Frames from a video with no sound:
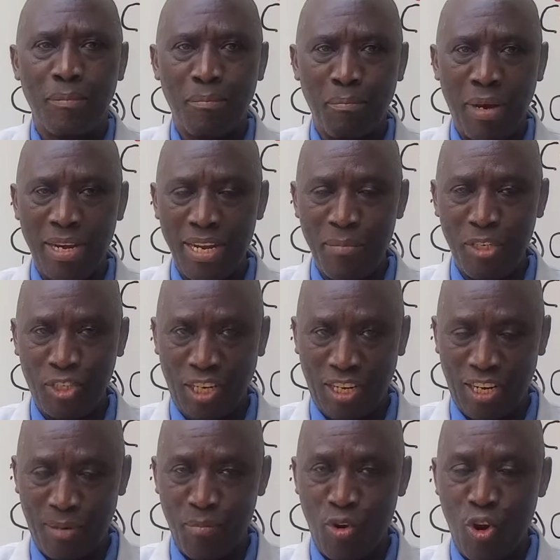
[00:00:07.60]
My name is
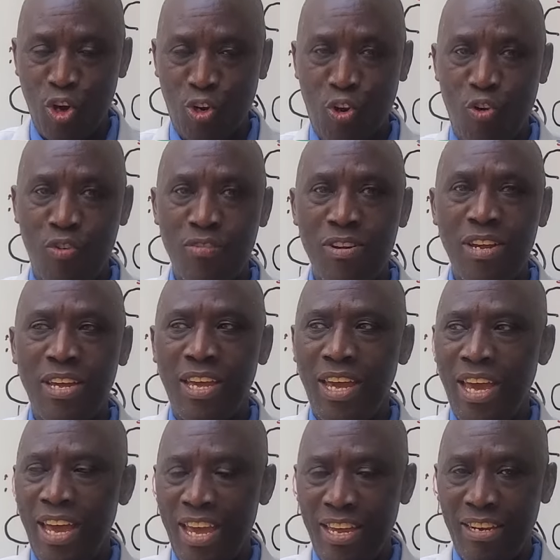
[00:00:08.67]
Karara Muhoro,
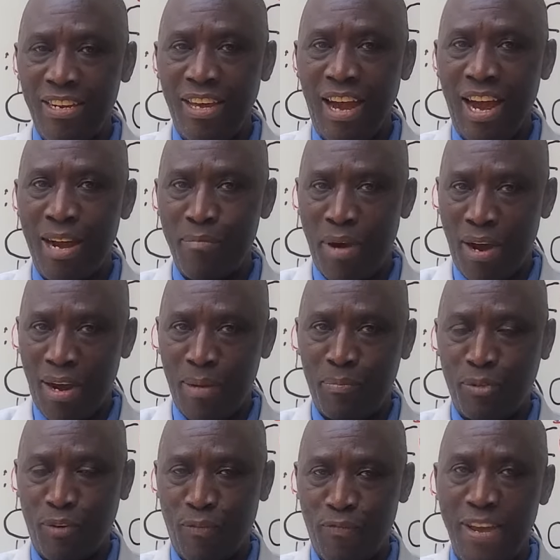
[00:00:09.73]
and I'm a
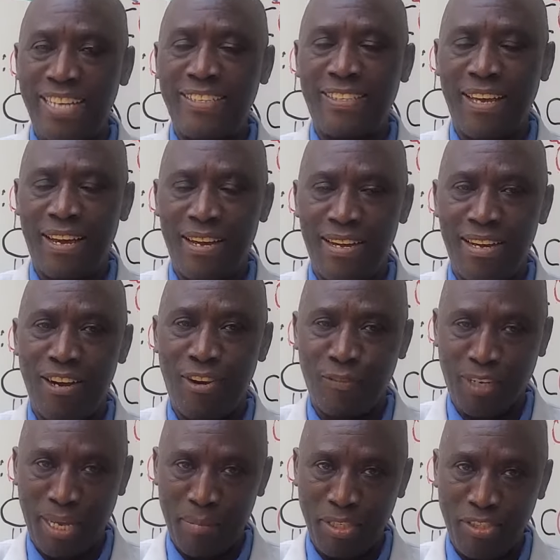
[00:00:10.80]
professor of
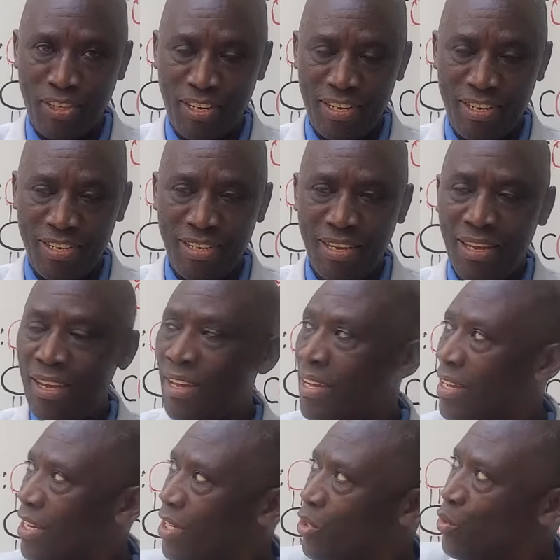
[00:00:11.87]
chemistry.
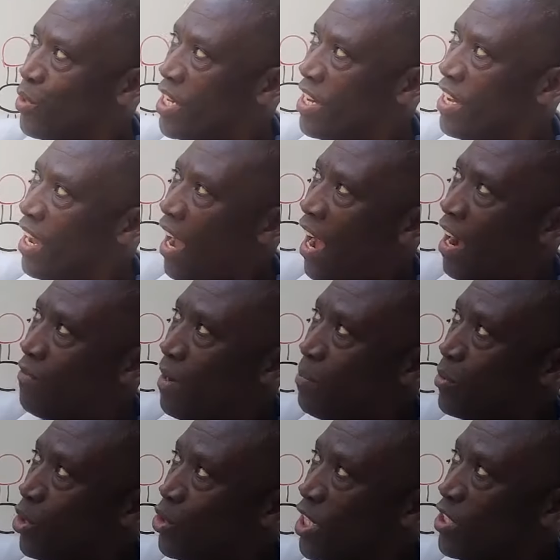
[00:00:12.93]
Today, I have a
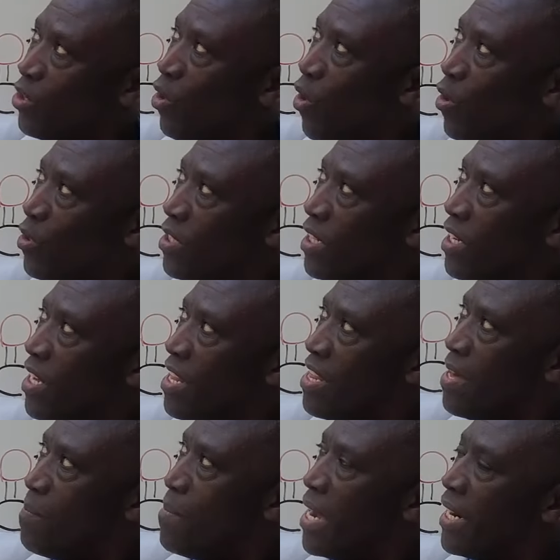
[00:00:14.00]
project called The
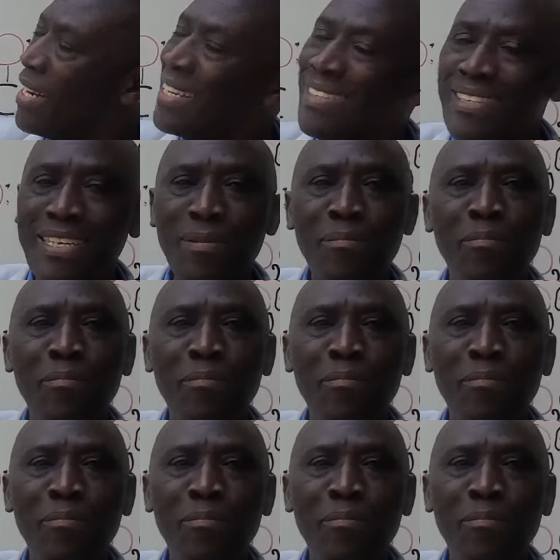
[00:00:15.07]
Mechanism